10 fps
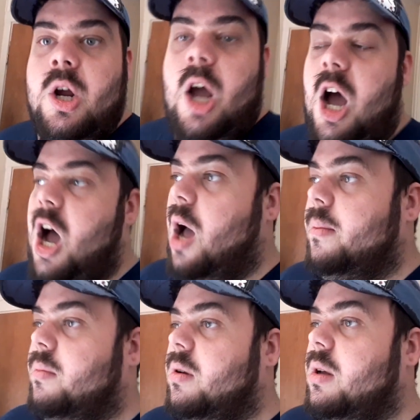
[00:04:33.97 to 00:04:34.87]

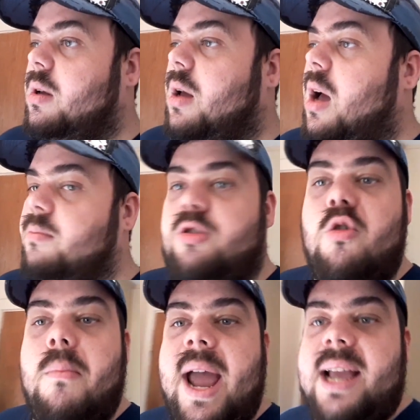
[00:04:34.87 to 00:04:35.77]
Drew
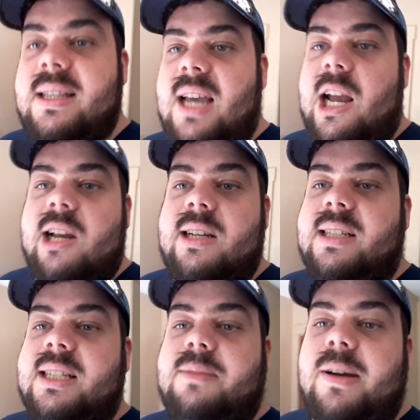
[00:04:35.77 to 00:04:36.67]
McIntyre
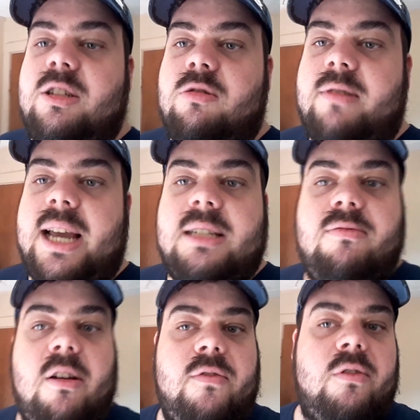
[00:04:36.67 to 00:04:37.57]
is a special guest
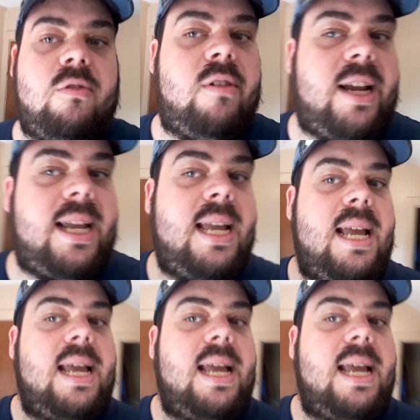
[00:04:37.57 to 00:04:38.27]
referee.